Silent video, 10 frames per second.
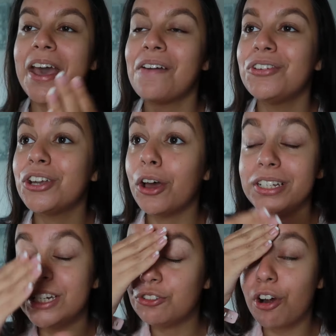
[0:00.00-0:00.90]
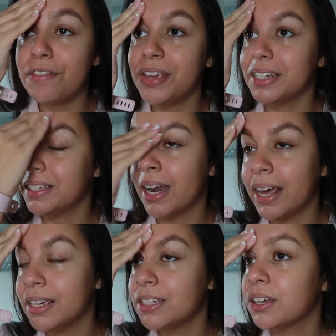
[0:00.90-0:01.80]
I haven't I didn't drive it
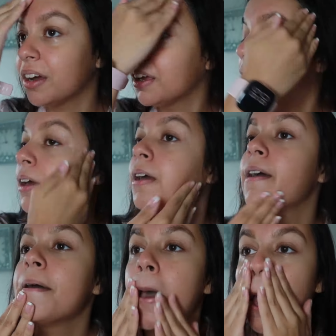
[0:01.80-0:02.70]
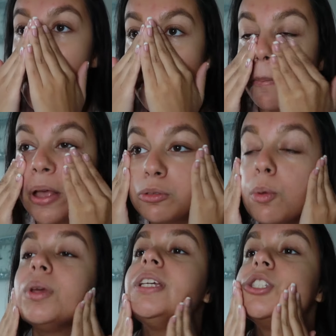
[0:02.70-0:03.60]
yesterday so that's
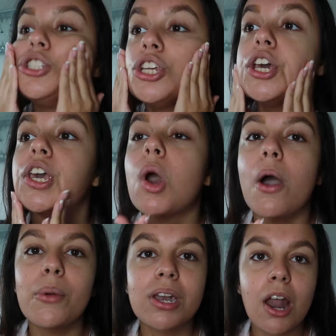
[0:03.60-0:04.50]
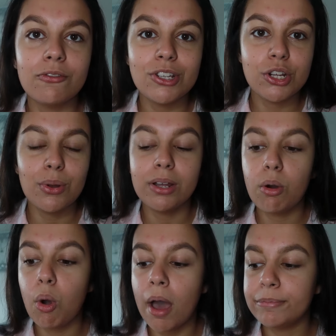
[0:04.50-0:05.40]
what we need to do i would love to do a
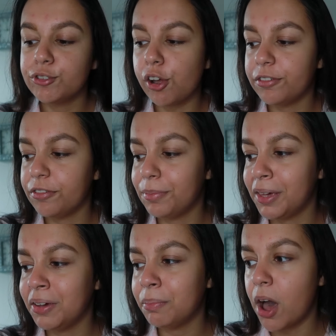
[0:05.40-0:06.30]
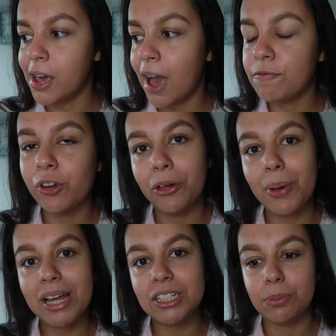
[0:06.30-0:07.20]
little come drive with me but i have
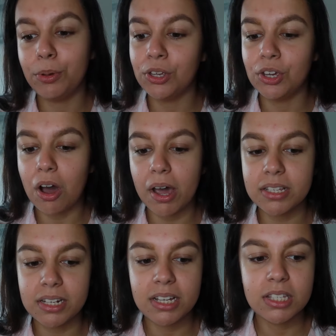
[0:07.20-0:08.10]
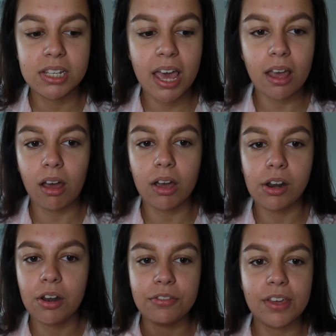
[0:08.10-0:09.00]
nowhere to put you guys i need to get i
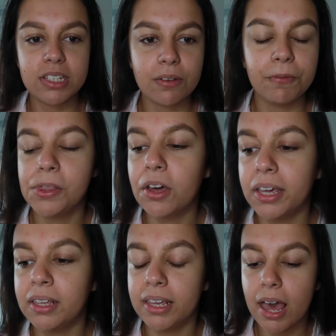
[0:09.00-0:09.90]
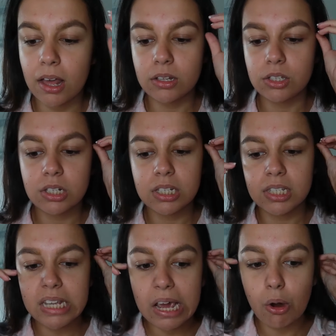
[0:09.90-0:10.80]
don't know if there's something that i can get to
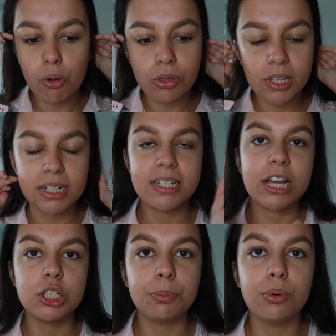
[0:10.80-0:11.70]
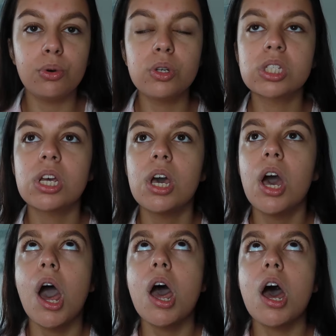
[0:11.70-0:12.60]
sit on the dashboard
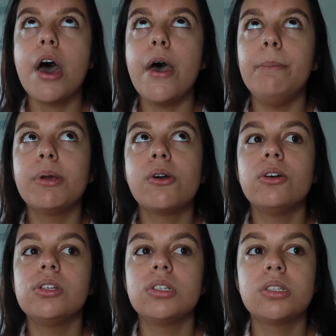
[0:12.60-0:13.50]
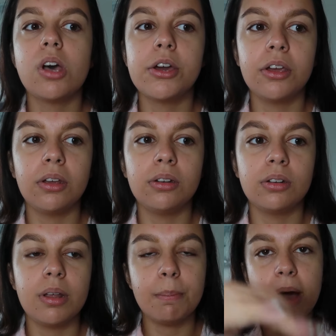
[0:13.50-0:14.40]
um because i
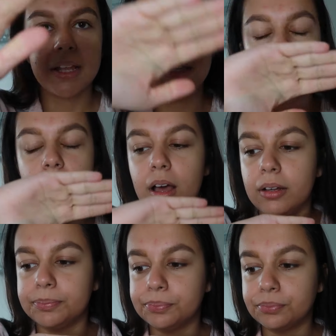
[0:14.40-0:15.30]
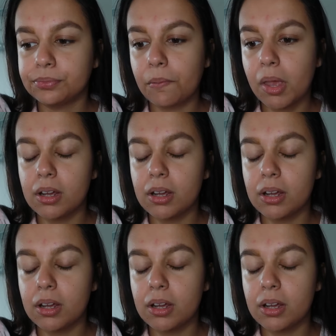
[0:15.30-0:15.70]
don't my um